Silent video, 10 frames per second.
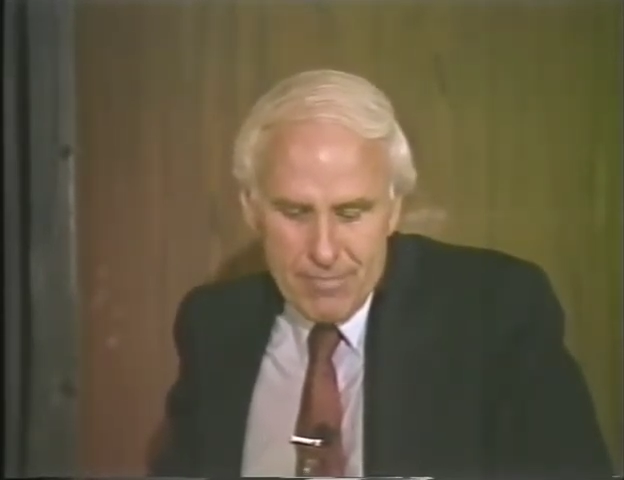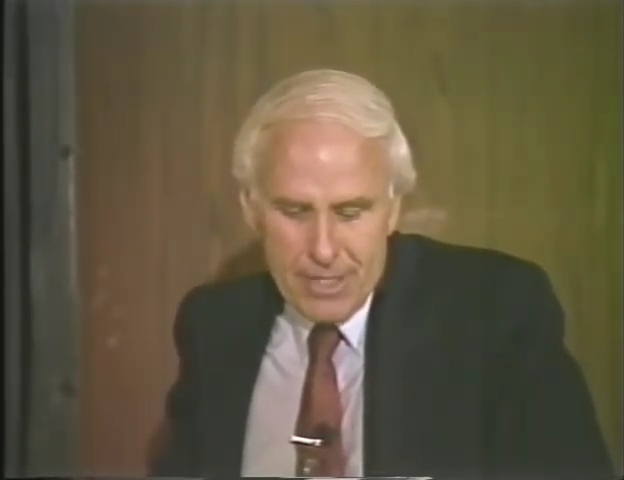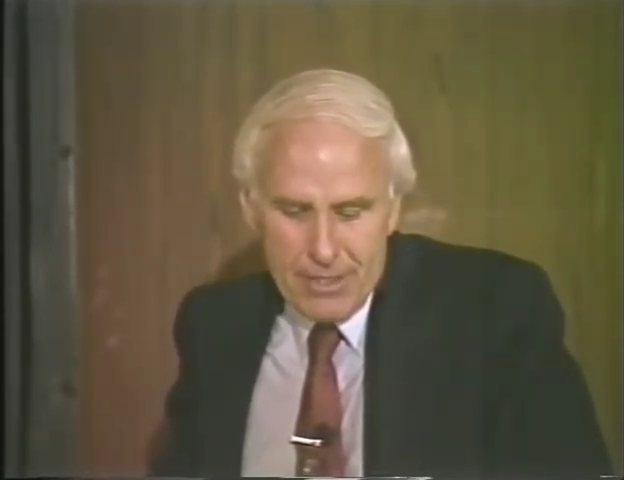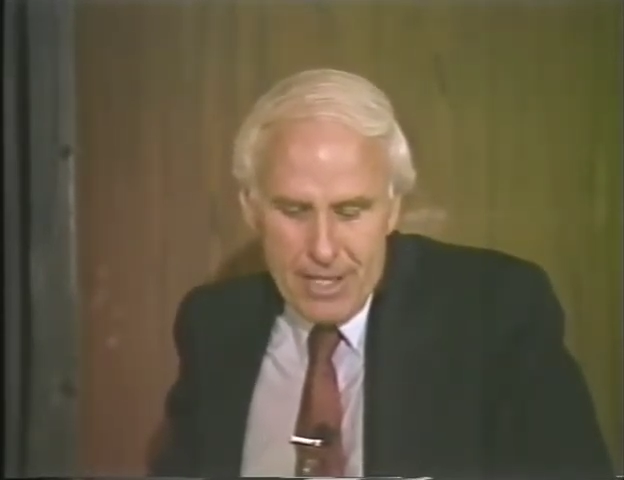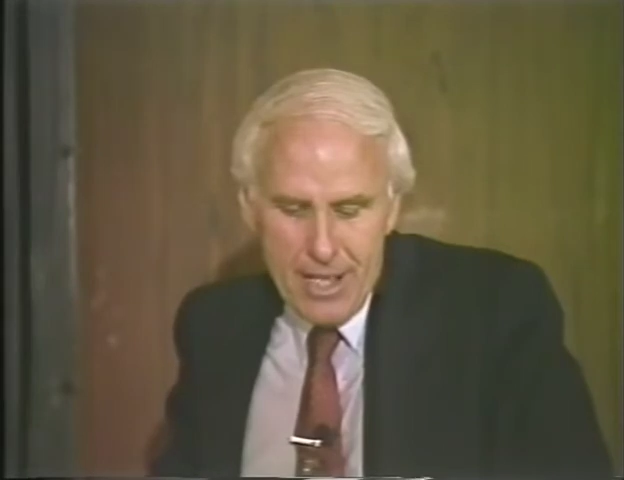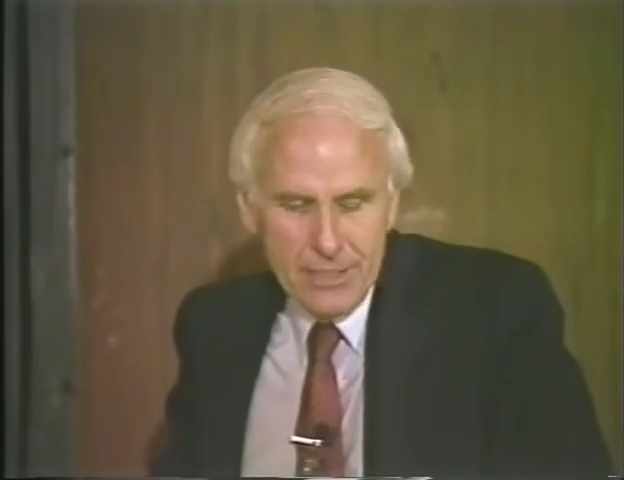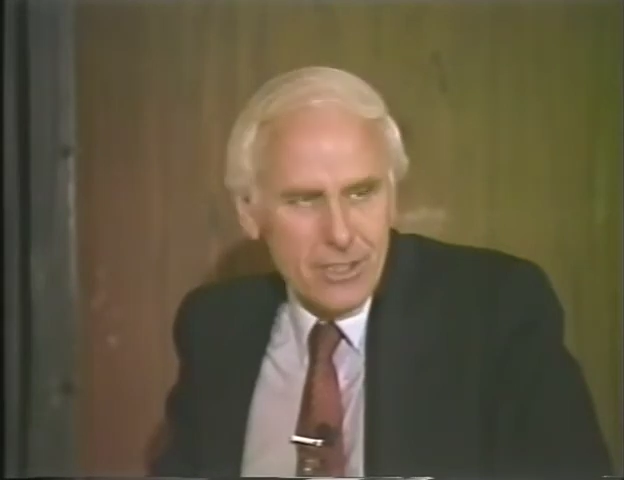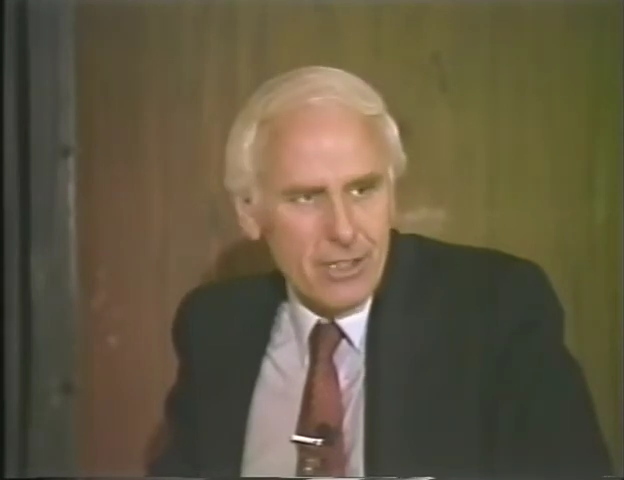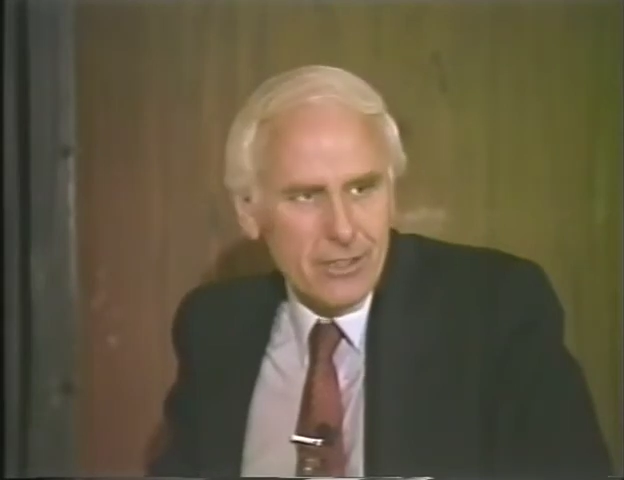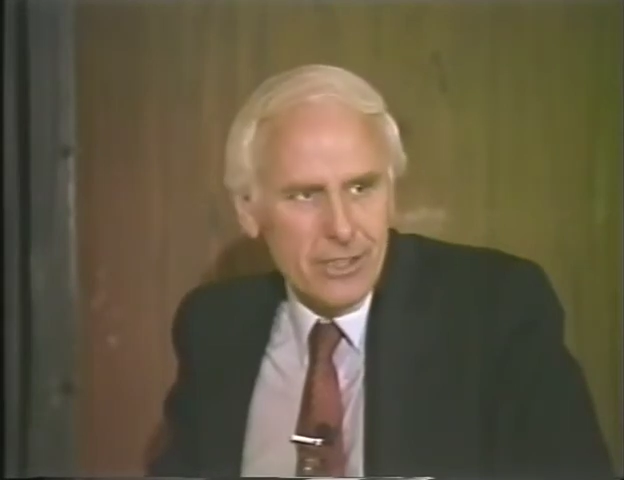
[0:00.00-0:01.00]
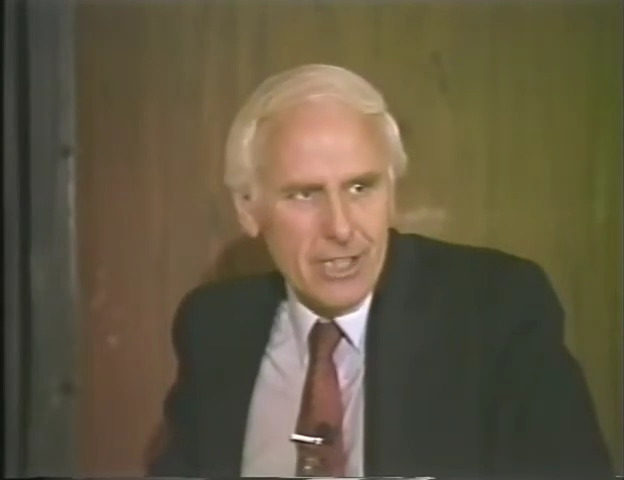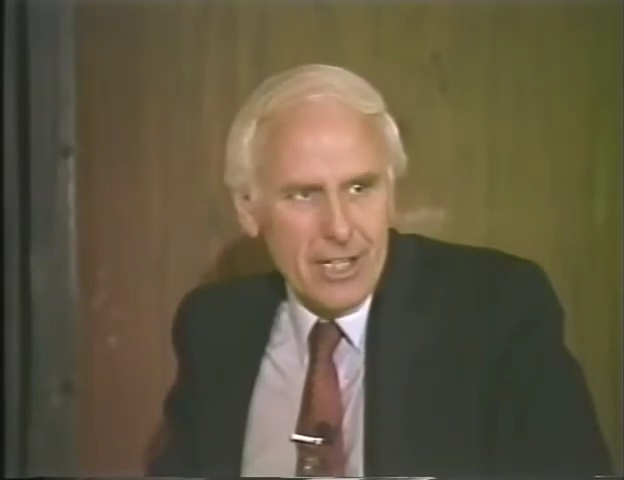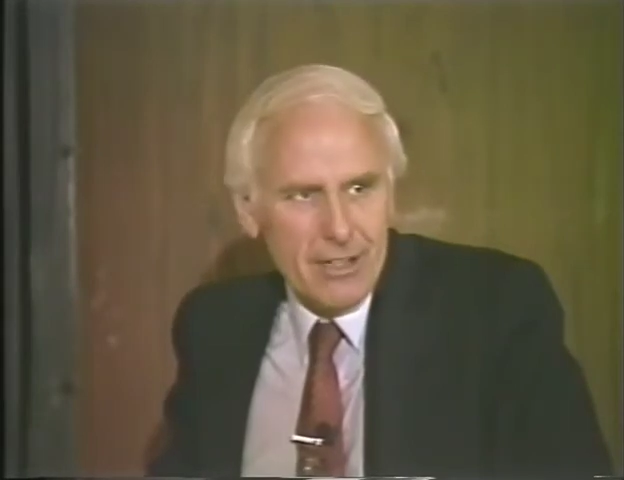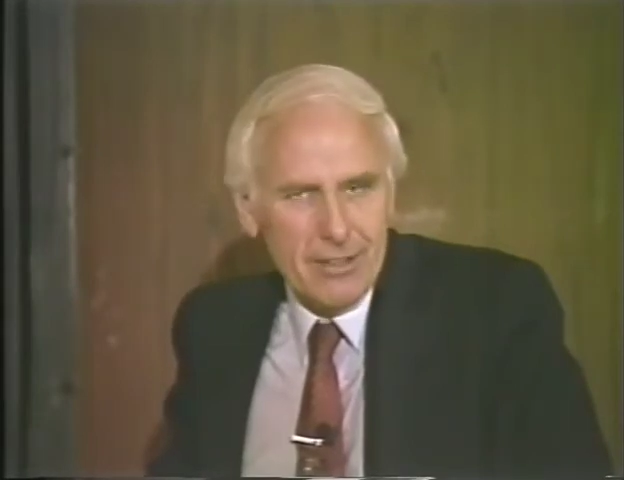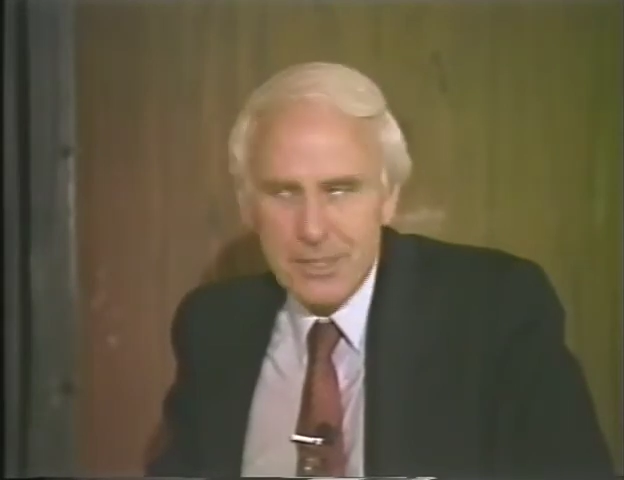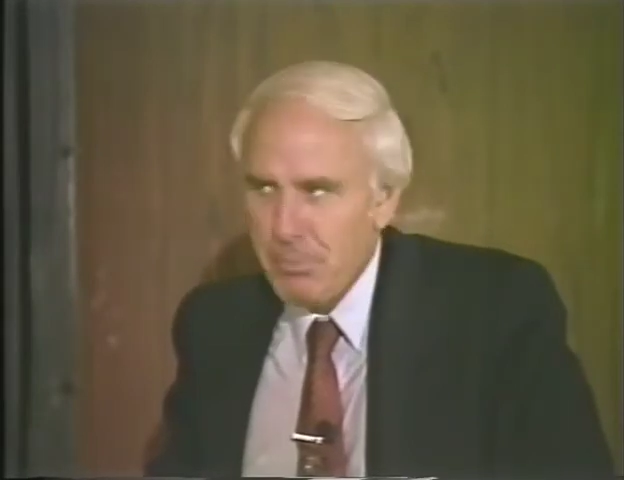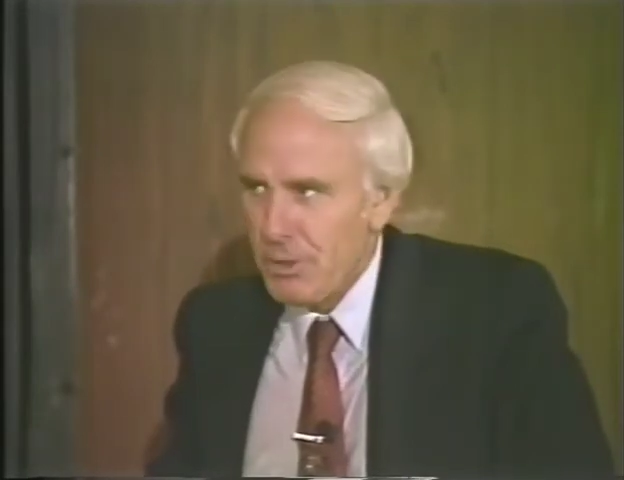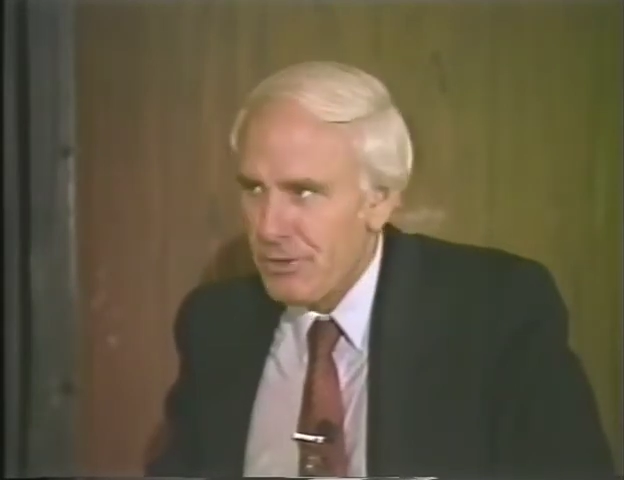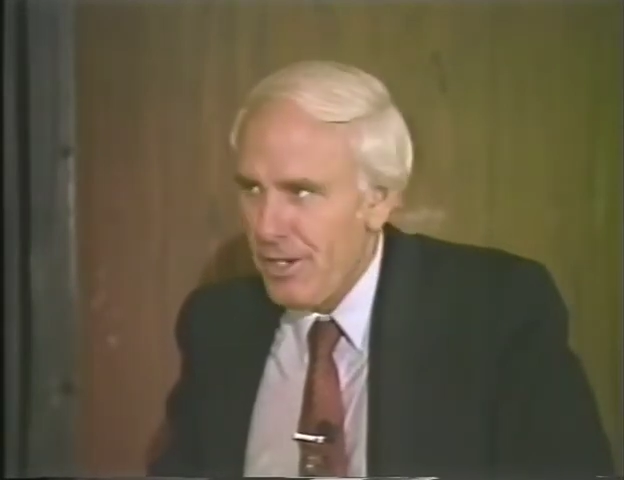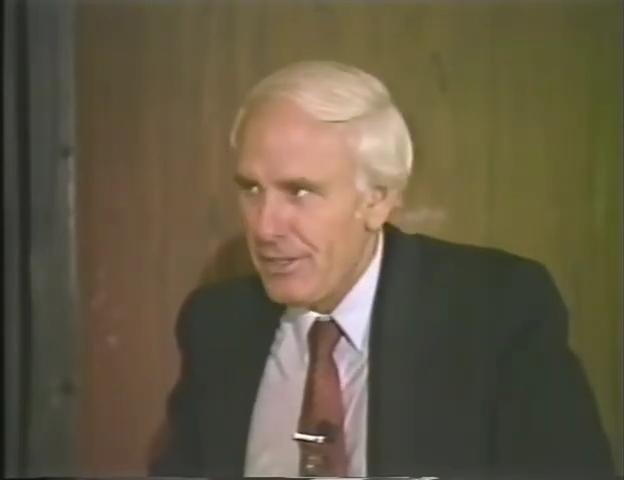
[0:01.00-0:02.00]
They asked Dr. J, a sports writer